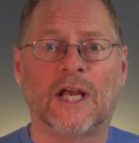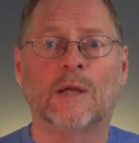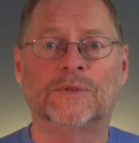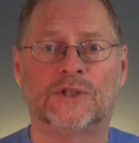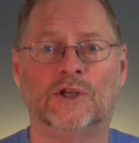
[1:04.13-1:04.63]

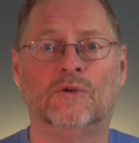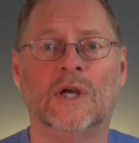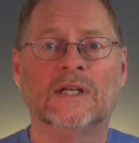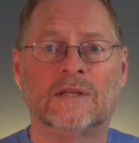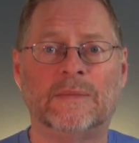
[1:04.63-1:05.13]
helps you
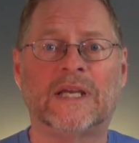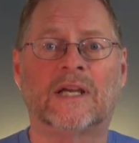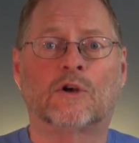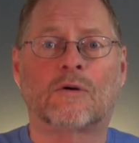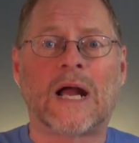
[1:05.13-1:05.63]
to make
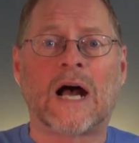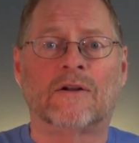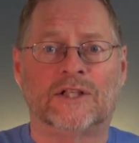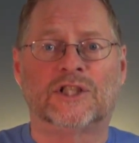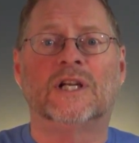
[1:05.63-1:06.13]
a crowd,
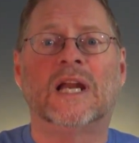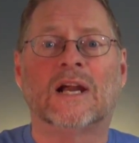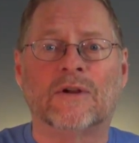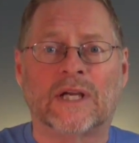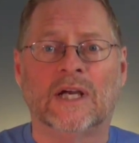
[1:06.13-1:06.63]
a
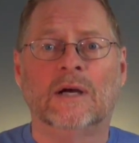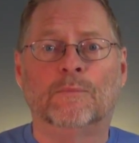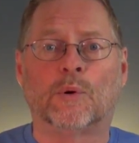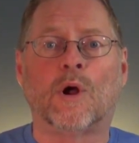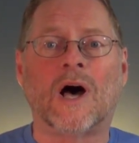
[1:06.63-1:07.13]
generic,
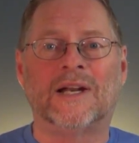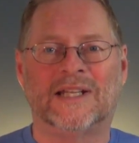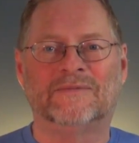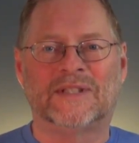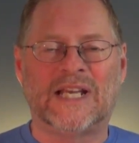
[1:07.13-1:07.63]
broad
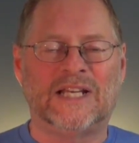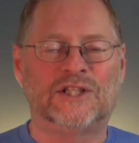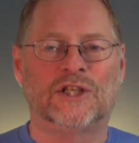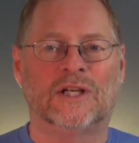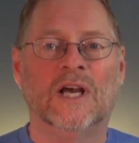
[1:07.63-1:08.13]

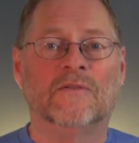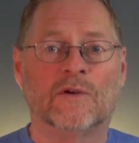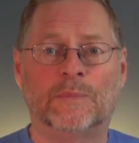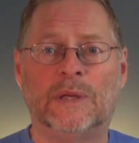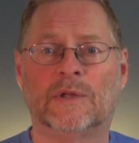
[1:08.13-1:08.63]
invitation for
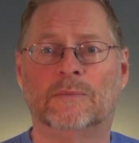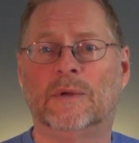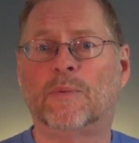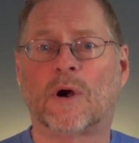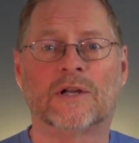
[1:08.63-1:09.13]
people to be
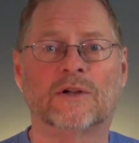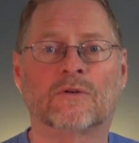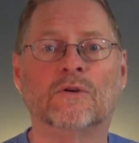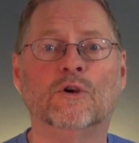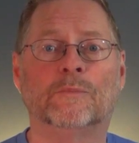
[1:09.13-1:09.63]
part of your
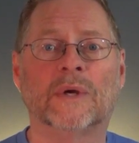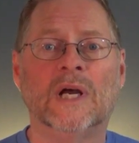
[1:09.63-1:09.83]
group.